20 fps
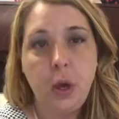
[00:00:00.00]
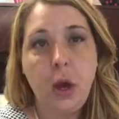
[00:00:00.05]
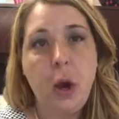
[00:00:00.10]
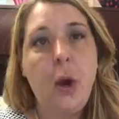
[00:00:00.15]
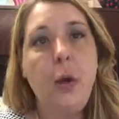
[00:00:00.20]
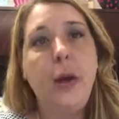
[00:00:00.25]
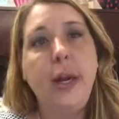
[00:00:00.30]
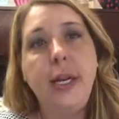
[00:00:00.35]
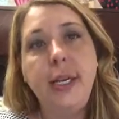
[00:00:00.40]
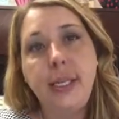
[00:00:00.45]

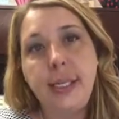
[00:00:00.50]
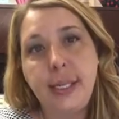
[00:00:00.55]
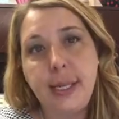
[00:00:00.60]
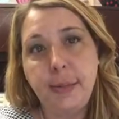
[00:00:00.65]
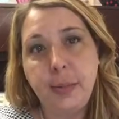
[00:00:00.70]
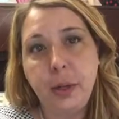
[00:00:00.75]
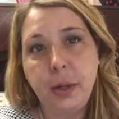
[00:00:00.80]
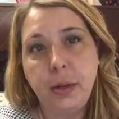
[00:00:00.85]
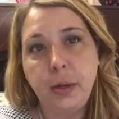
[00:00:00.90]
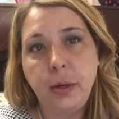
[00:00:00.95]
Hogan is
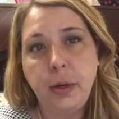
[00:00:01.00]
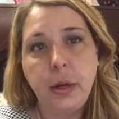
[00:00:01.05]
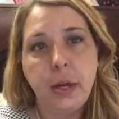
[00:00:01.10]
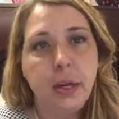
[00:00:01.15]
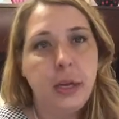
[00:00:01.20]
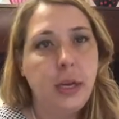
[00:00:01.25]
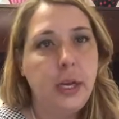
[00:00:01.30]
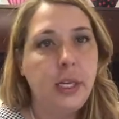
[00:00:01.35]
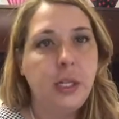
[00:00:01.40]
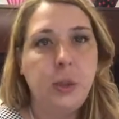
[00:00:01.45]
similar.
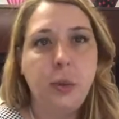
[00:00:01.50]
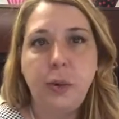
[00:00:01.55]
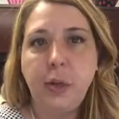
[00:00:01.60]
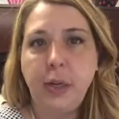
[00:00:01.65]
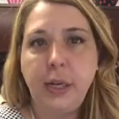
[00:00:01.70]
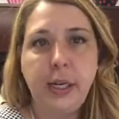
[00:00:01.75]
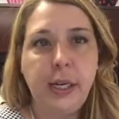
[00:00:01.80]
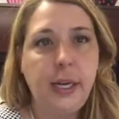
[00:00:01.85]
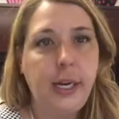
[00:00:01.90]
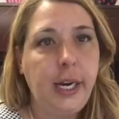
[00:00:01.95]
It's
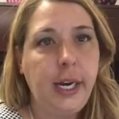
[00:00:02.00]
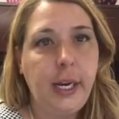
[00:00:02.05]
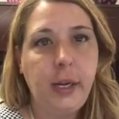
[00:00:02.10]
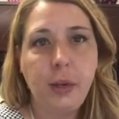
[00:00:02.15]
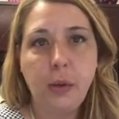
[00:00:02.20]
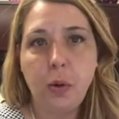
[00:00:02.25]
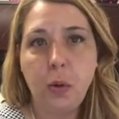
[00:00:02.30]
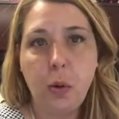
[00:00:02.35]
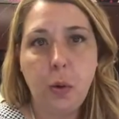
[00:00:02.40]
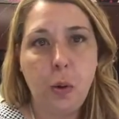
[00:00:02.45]
really an
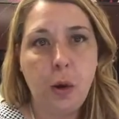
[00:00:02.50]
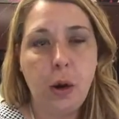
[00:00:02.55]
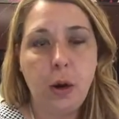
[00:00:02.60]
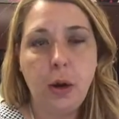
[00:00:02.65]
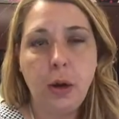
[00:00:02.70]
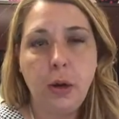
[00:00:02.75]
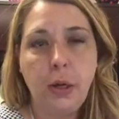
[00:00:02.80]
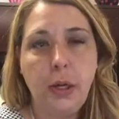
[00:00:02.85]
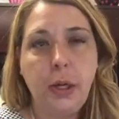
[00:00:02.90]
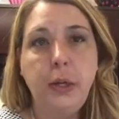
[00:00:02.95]
either
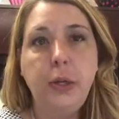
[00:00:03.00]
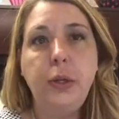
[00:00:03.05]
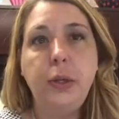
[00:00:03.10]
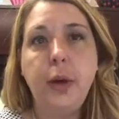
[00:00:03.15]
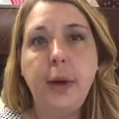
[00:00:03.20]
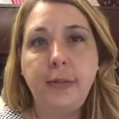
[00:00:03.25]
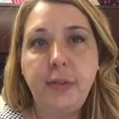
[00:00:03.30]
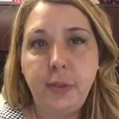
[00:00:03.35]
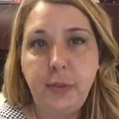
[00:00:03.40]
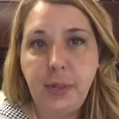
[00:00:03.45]
or. You do
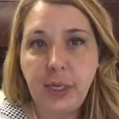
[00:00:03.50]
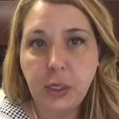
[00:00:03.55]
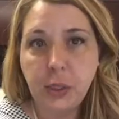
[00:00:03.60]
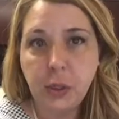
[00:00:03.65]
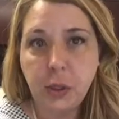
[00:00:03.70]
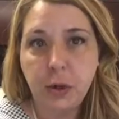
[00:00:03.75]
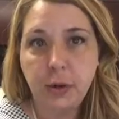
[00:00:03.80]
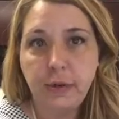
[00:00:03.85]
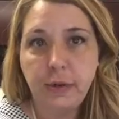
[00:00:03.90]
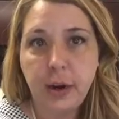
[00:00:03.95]
have to be
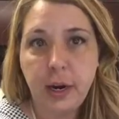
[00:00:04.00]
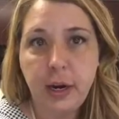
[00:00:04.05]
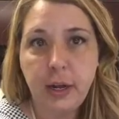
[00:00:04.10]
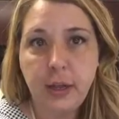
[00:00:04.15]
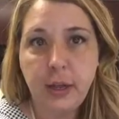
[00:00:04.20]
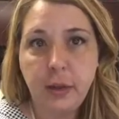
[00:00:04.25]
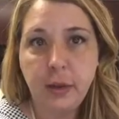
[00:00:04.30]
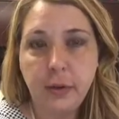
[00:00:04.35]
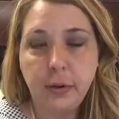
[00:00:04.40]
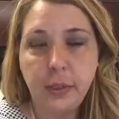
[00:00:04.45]
certified
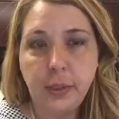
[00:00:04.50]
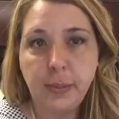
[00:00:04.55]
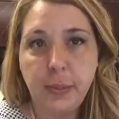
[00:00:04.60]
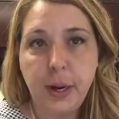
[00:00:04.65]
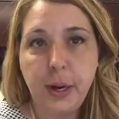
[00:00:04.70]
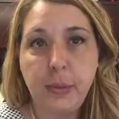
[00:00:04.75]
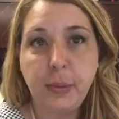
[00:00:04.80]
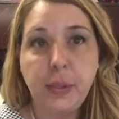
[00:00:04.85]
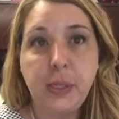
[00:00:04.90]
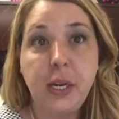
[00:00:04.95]
in those, but
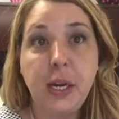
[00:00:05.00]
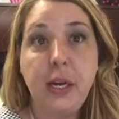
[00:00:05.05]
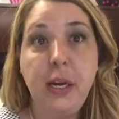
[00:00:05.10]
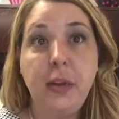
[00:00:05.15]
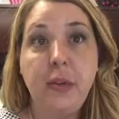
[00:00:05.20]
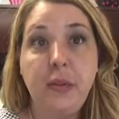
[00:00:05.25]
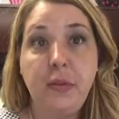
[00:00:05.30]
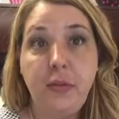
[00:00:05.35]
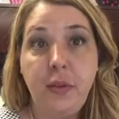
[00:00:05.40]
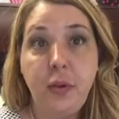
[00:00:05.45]
I will tell
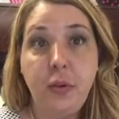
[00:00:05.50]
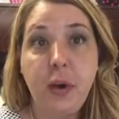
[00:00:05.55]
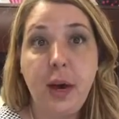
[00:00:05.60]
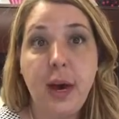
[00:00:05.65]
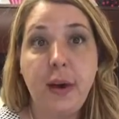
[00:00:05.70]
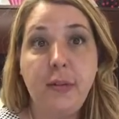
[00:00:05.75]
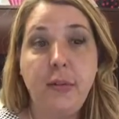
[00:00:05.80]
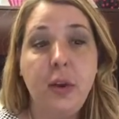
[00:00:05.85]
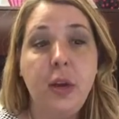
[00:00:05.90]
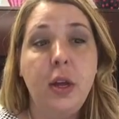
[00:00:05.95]
you, if you
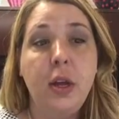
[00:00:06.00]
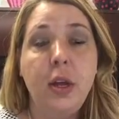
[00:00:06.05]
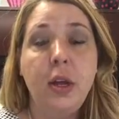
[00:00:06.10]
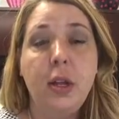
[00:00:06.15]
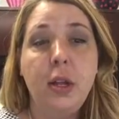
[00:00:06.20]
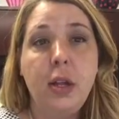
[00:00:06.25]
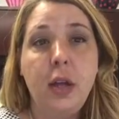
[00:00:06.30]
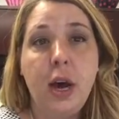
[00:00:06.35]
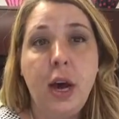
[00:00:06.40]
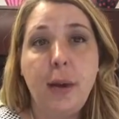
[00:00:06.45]
have
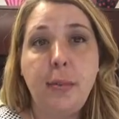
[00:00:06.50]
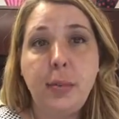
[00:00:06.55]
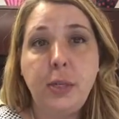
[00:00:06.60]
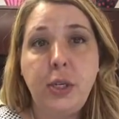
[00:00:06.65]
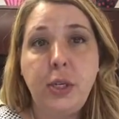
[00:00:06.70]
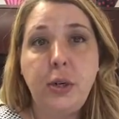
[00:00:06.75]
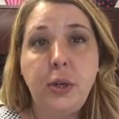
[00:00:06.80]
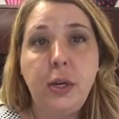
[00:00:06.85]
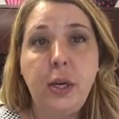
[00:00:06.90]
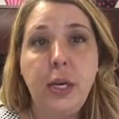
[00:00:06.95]
the
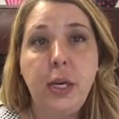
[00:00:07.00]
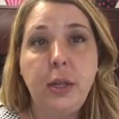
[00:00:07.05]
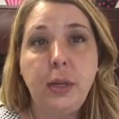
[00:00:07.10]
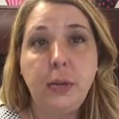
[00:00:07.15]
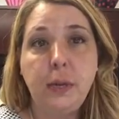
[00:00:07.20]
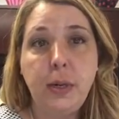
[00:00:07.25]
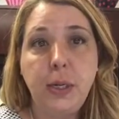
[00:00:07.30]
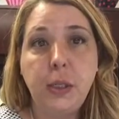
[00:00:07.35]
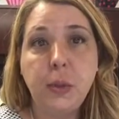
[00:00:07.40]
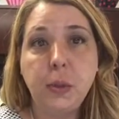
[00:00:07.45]
opportunity and the
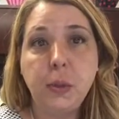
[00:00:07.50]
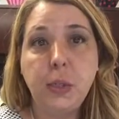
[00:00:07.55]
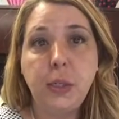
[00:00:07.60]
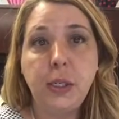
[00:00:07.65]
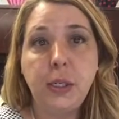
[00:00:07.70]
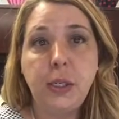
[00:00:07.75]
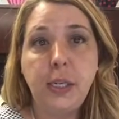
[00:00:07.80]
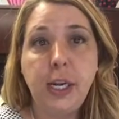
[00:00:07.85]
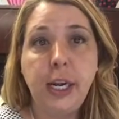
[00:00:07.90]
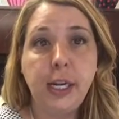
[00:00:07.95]

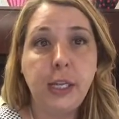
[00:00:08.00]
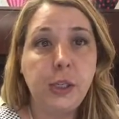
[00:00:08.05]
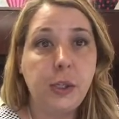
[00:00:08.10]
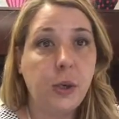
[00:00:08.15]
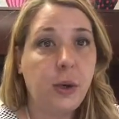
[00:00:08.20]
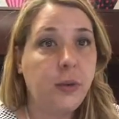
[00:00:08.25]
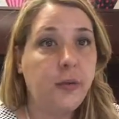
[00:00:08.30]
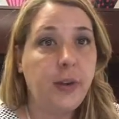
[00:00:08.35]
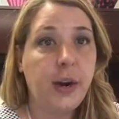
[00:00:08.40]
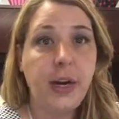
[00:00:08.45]
resources to get
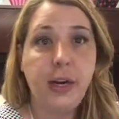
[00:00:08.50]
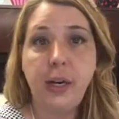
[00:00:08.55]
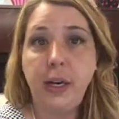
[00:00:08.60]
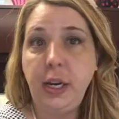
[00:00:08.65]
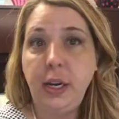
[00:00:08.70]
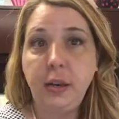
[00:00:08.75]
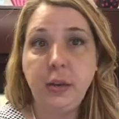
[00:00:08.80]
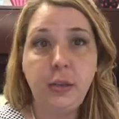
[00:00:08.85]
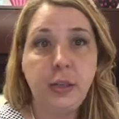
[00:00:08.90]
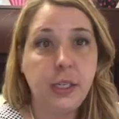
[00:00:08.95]
certified in
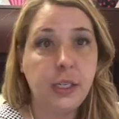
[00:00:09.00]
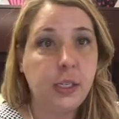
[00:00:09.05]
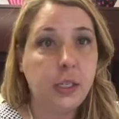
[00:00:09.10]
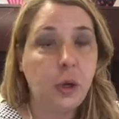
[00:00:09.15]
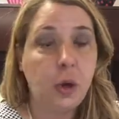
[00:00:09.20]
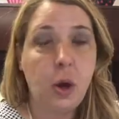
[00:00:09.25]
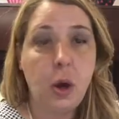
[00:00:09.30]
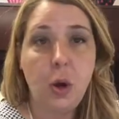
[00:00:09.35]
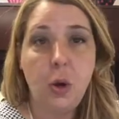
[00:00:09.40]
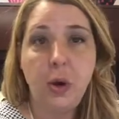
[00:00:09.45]
either DISC
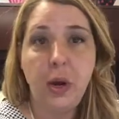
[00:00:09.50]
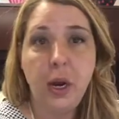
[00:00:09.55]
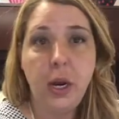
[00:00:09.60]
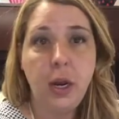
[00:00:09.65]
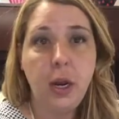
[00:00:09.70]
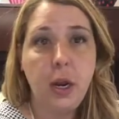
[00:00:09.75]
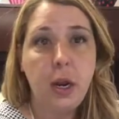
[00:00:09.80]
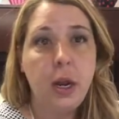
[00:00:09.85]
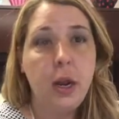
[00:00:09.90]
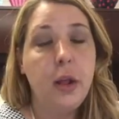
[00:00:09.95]
or
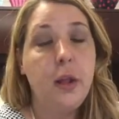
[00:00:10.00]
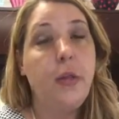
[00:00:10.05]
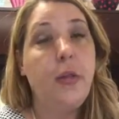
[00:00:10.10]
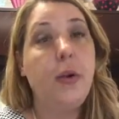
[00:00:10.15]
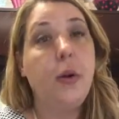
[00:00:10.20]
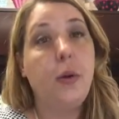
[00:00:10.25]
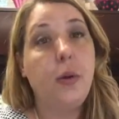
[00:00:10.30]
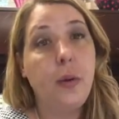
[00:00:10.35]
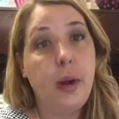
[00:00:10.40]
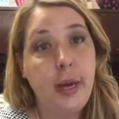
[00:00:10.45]
Hogan,
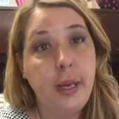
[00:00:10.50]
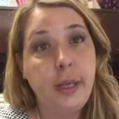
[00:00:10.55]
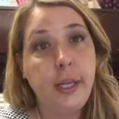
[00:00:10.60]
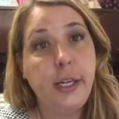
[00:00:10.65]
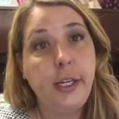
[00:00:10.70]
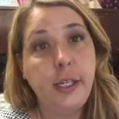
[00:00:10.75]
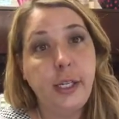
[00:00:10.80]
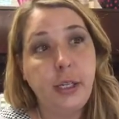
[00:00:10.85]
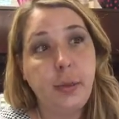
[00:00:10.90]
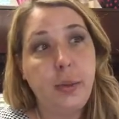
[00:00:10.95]
they're great
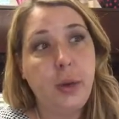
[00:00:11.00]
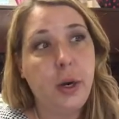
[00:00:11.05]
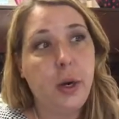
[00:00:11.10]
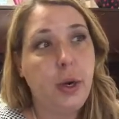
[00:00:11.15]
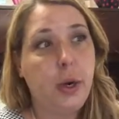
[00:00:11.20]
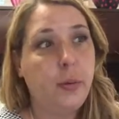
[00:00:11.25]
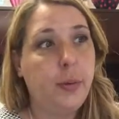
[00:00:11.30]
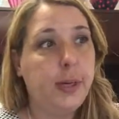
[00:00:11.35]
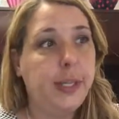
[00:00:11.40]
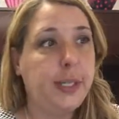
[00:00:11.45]
things to put on
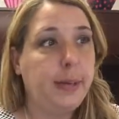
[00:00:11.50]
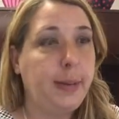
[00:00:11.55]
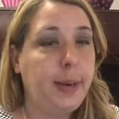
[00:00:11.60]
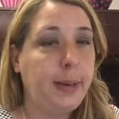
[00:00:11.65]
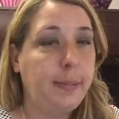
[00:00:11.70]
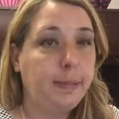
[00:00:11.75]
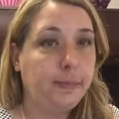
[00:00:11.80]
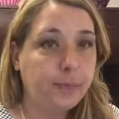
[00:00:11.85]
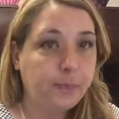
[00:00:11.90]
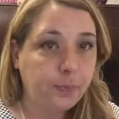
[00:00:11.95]
your resume.
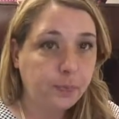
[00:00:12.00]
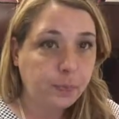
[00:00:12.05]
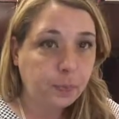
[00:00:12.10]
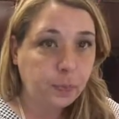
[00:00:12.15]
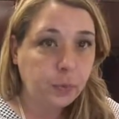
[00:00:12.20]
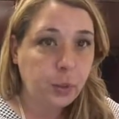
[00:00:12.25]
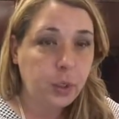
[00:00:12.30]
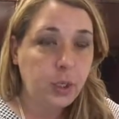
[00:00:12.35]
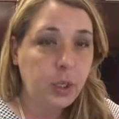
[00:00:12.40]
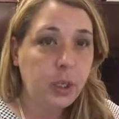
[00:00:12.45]

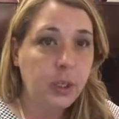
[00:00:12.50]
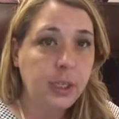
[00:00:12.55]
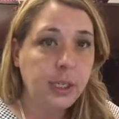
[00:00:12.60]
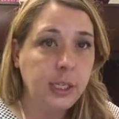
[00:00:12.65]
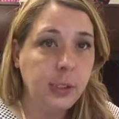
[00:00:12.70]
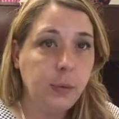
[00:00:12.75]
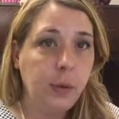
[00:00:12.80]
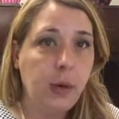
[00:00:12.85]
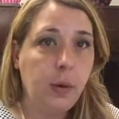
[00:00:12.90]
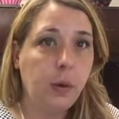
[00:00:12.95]

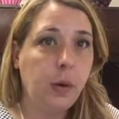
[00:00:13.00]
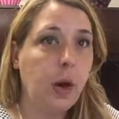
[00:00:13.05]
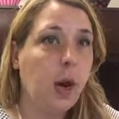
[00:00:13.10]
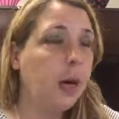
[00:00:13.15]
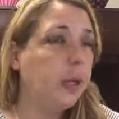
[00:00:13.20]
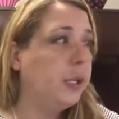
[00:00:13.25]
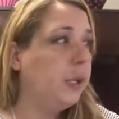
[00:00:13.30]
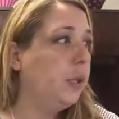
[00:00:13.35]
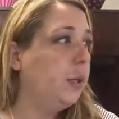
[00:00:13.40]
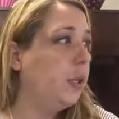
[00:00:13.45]
This week we're
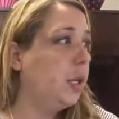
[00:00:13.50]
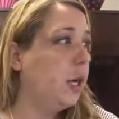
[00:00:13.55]
also